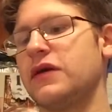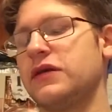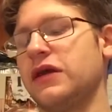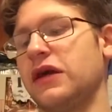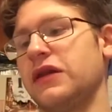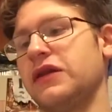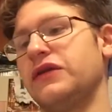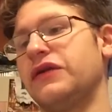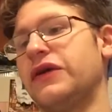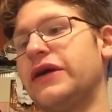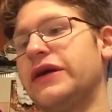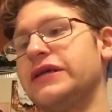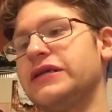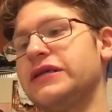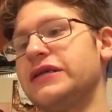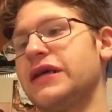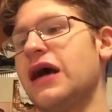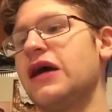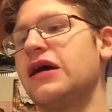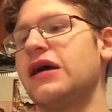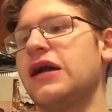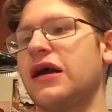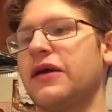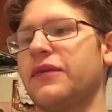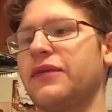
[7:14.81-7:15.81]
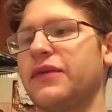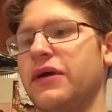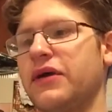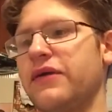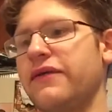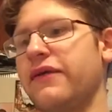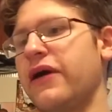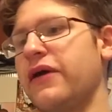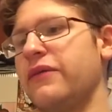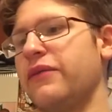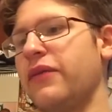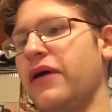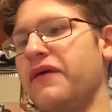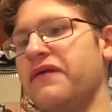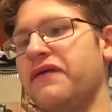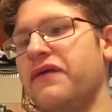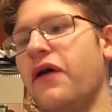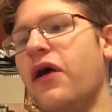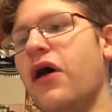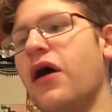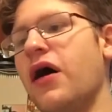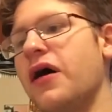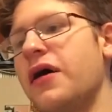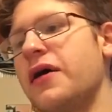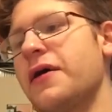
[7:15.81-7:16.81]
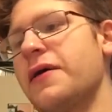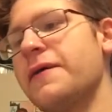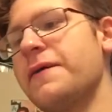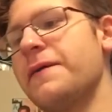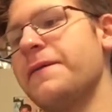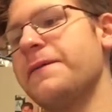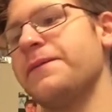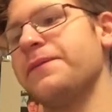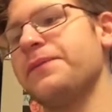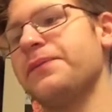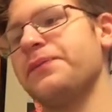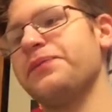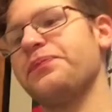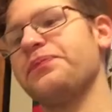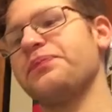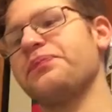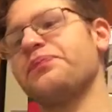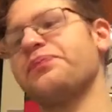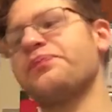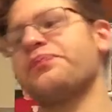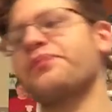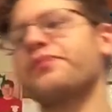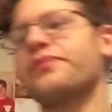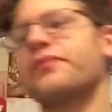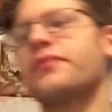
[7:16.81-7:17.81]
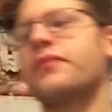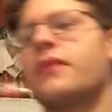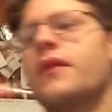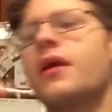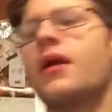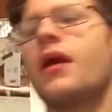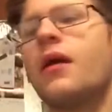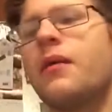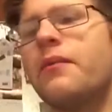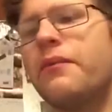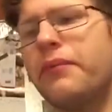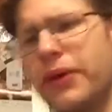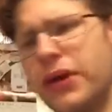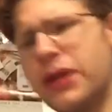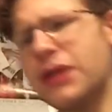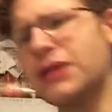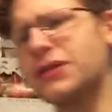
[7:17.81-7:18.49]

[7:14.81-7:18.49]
Not the greatest Saranac beer I've had by far. But